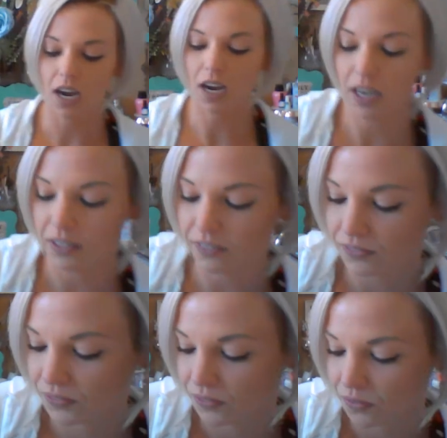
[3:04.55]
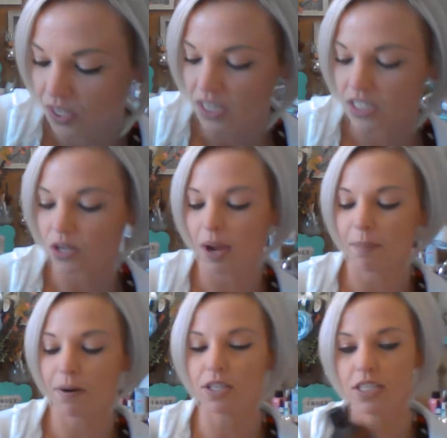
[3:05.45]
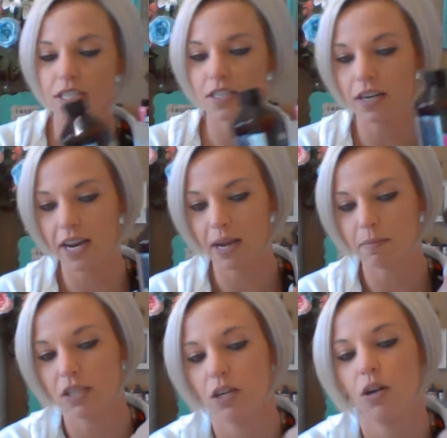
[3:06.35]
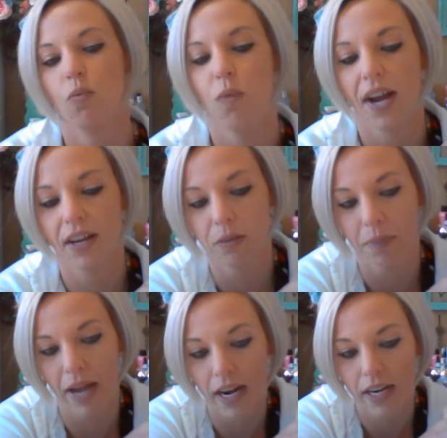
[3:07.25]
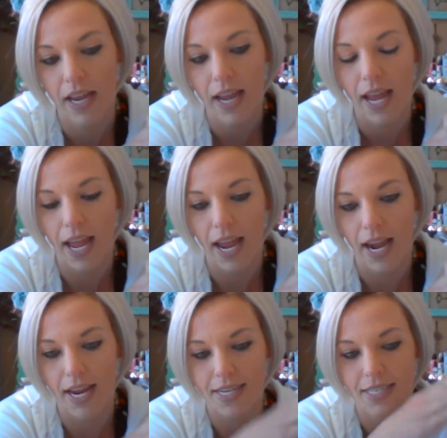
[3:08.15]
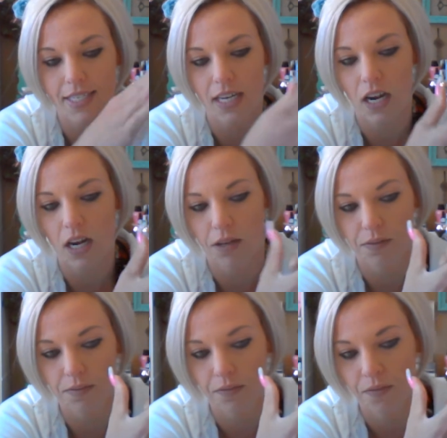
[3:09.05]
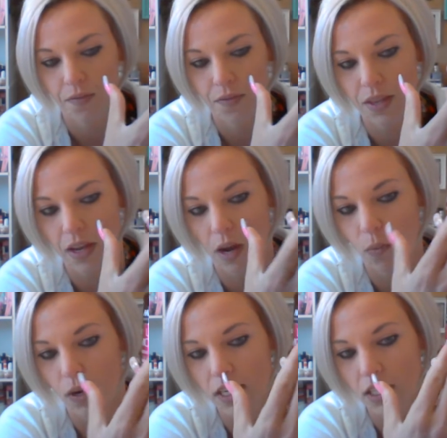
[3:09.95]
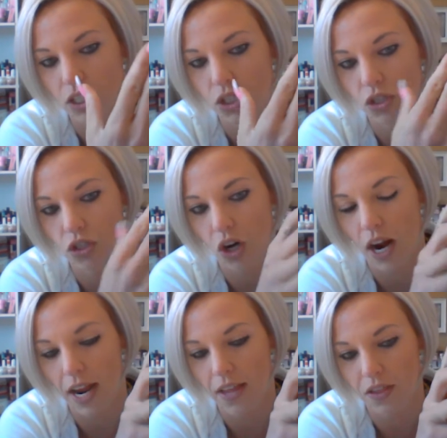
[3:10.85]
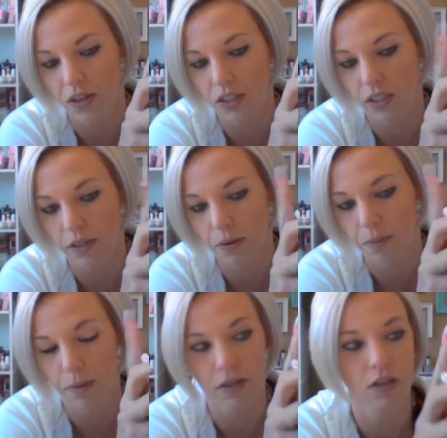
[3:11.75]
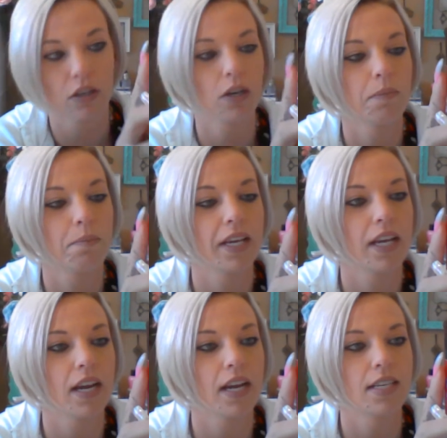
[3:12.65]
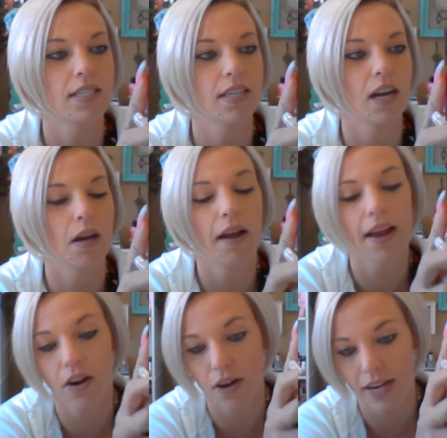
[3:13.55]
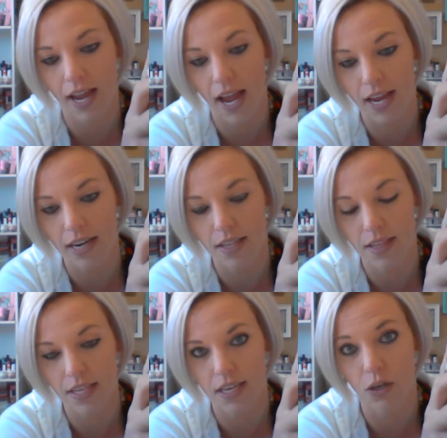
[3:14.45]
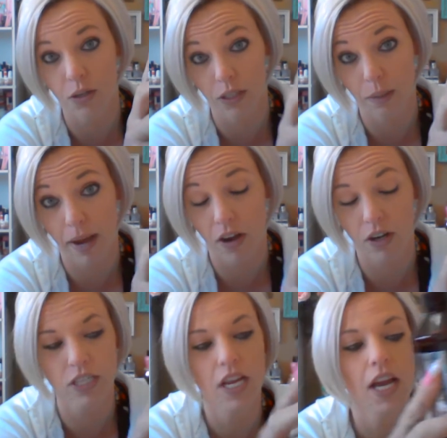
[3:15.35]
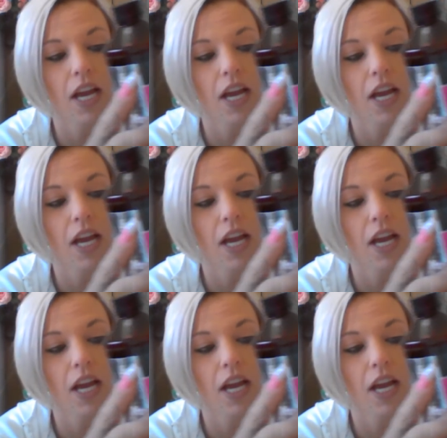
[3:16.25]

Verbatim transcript: Um, so I purchased this on Amazon a while back, and um, I wanted to try their liquid monitor because uh, I had already had the acrylic powders.